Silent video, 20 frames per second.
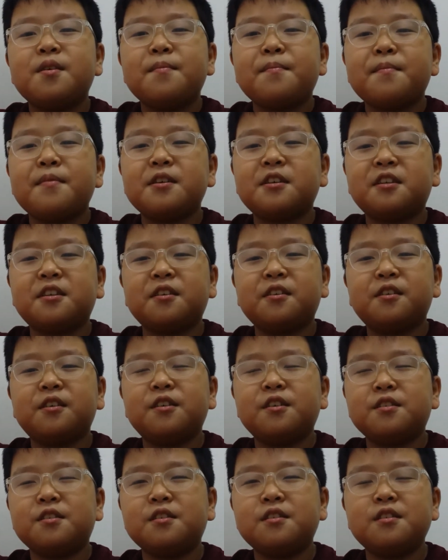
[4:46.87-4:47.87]

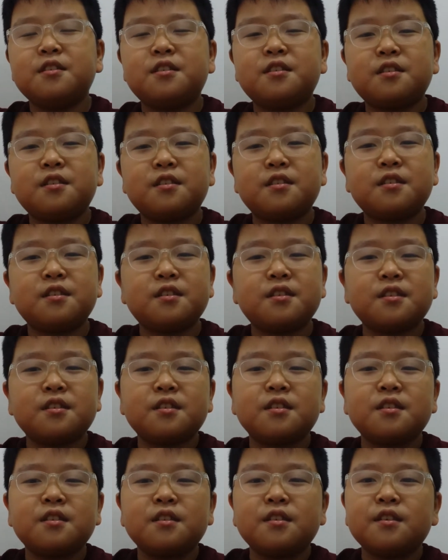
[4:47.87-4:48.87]
Because
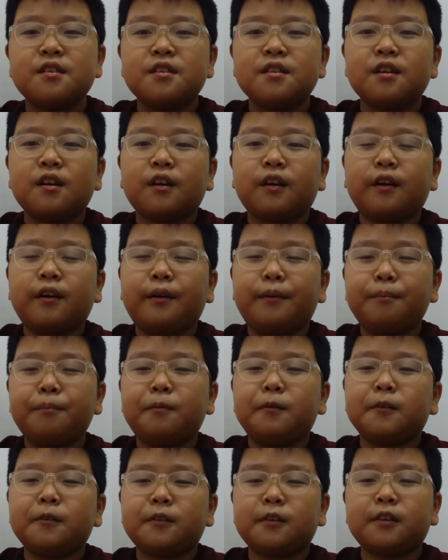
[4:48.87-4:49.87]

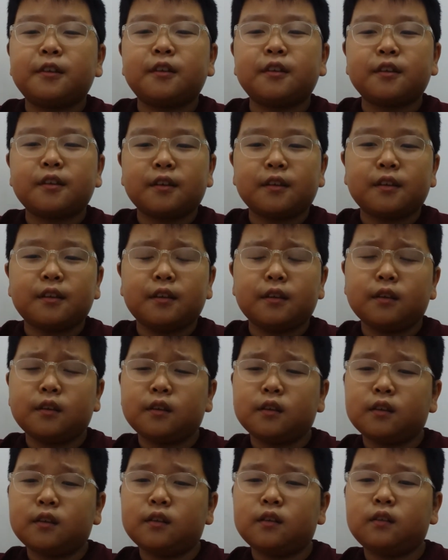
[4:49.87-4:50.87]
computer
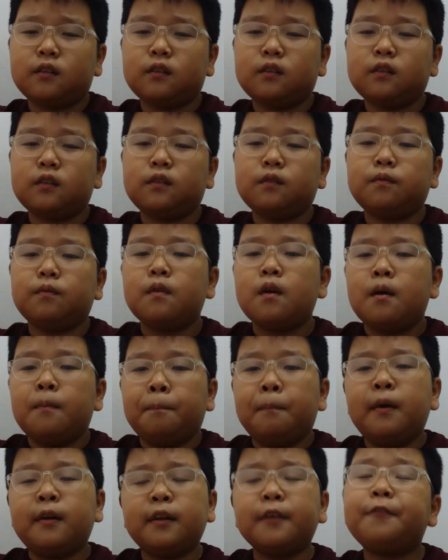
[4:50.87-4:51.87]
is
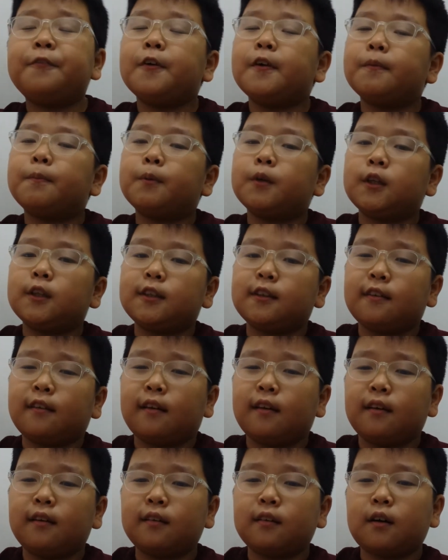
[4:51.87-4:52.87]
manipulating.